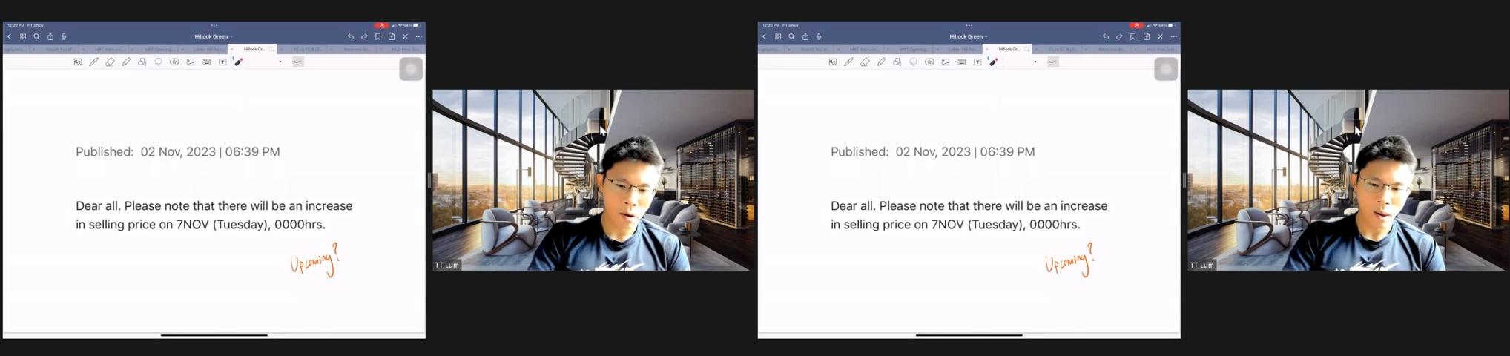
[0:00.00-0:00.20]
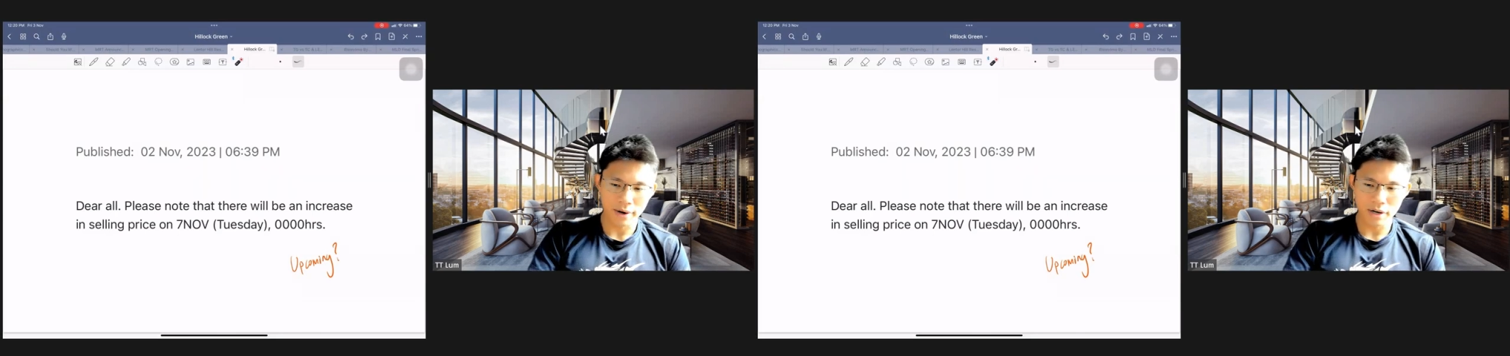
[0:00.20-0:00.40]

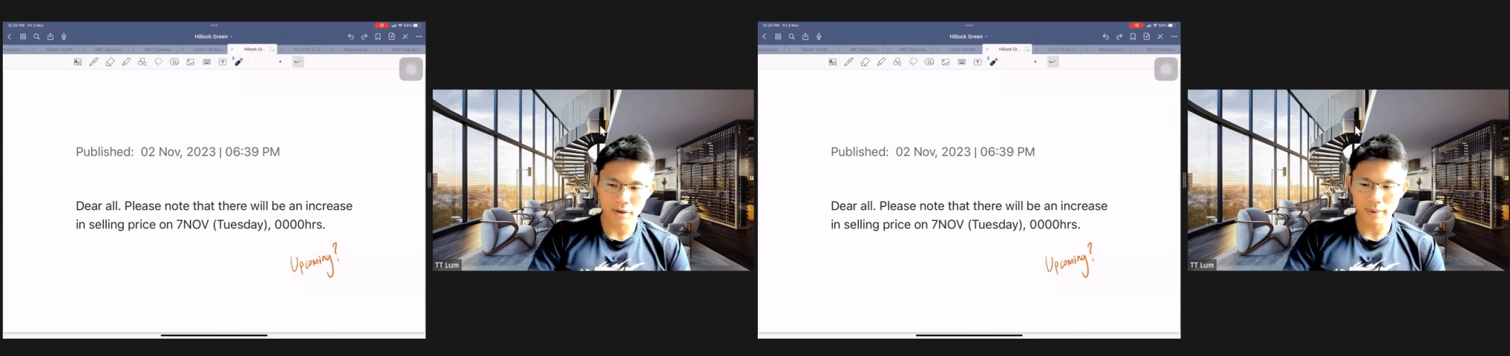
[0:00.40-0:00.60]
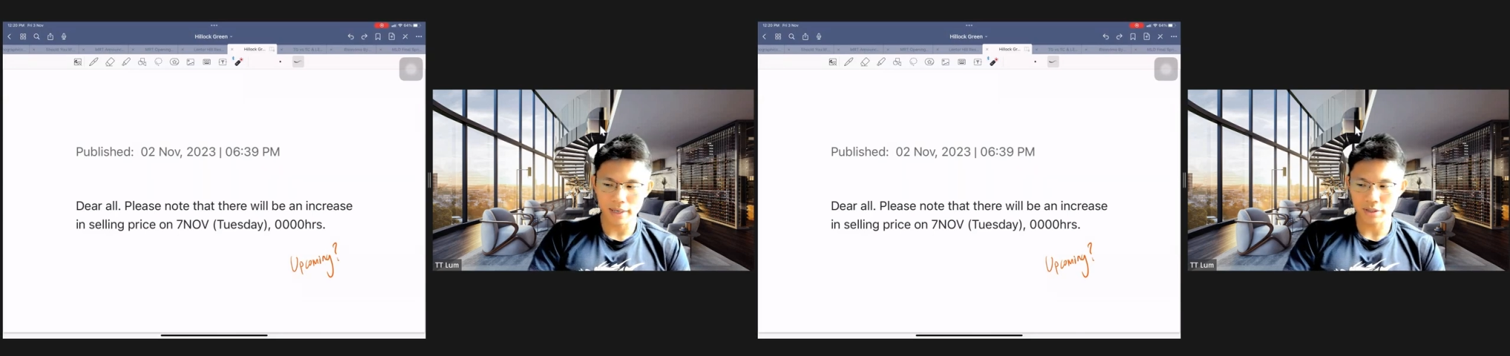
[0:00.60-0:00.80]
and then you
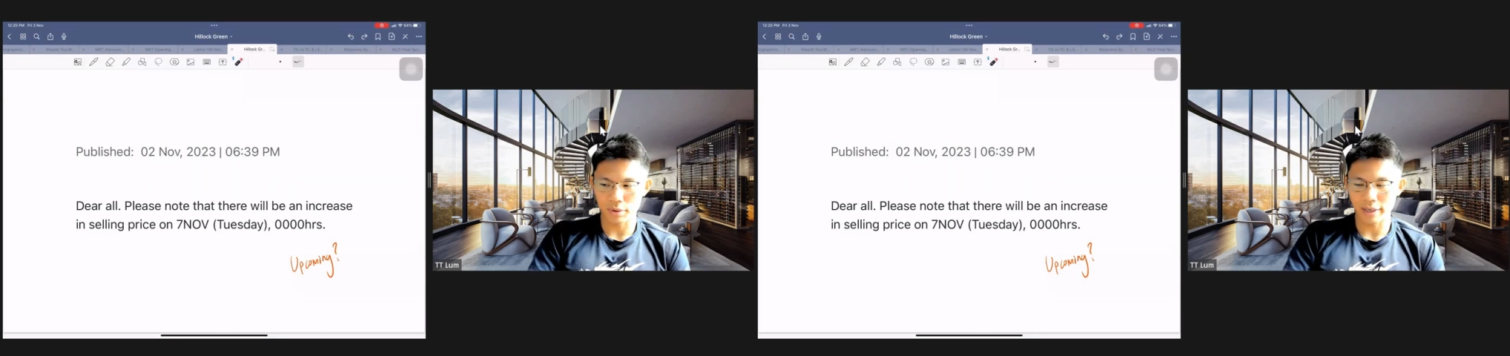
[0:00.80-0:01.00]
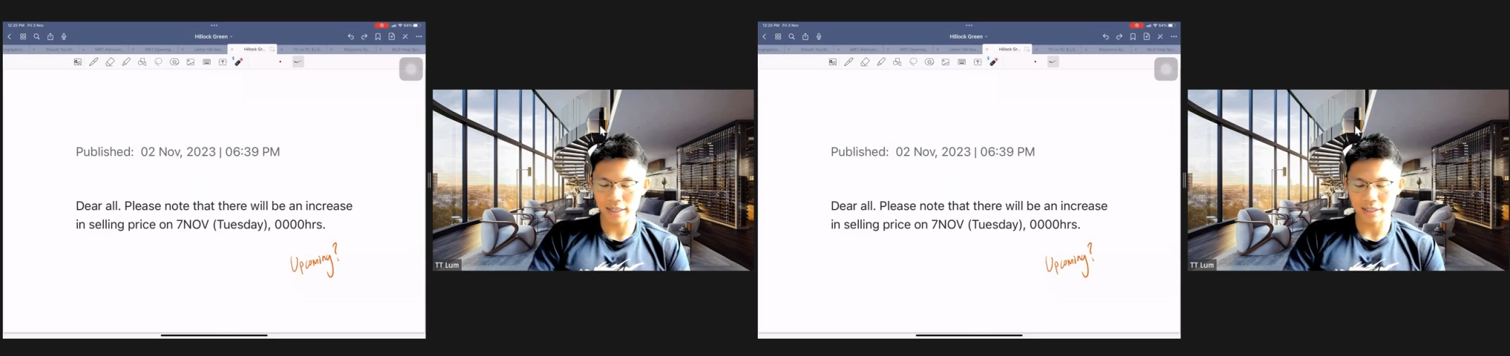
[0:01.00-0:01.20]
realize you
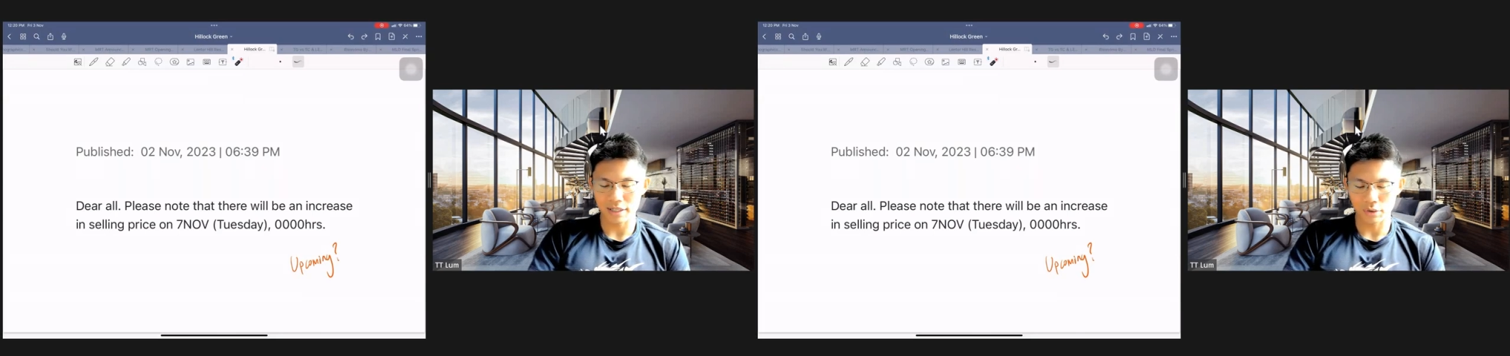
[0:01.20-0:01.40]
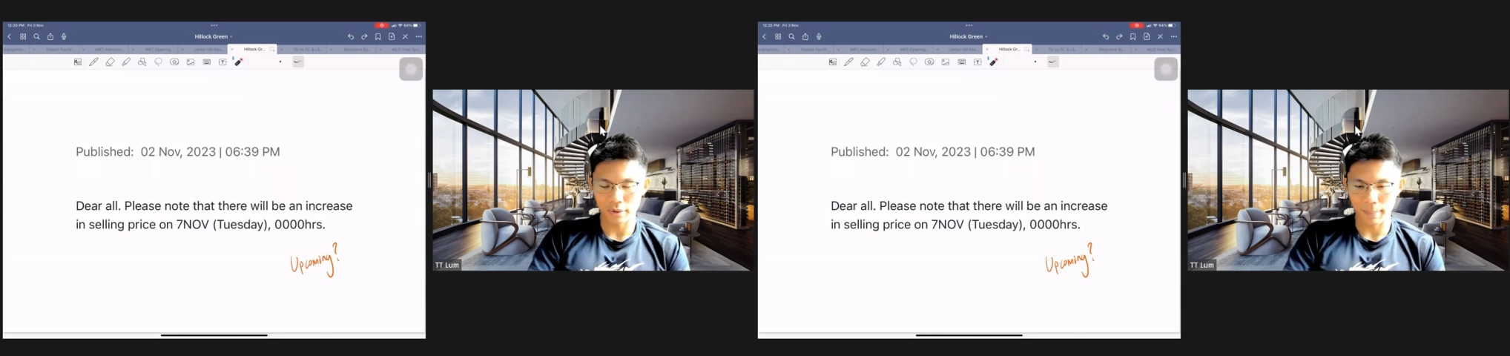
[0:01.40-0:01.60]
don't get such a
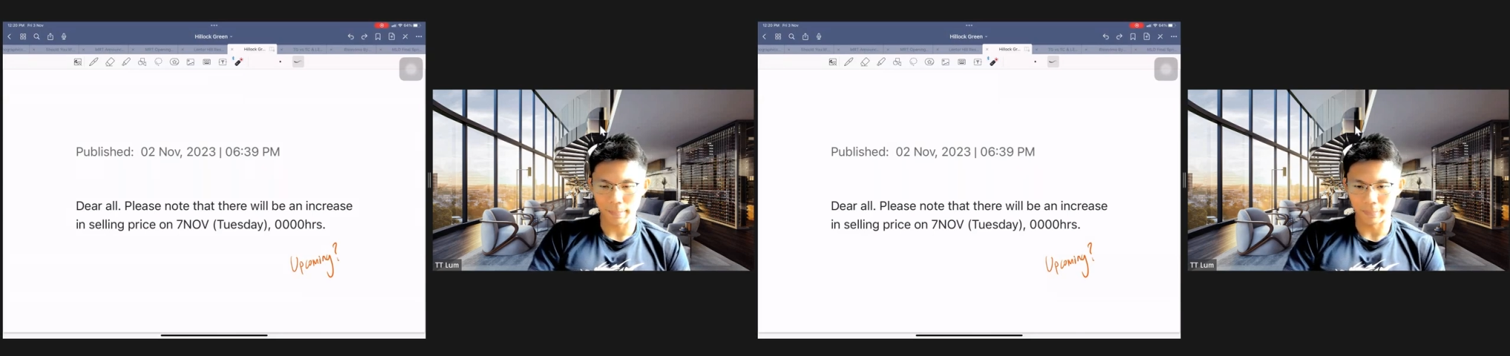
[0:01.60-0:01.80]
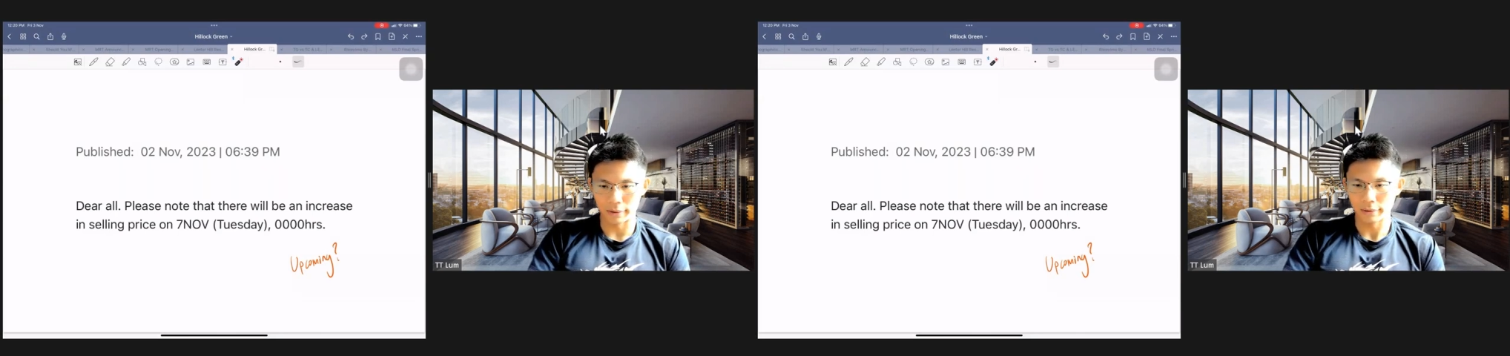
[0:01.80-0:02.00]
good number.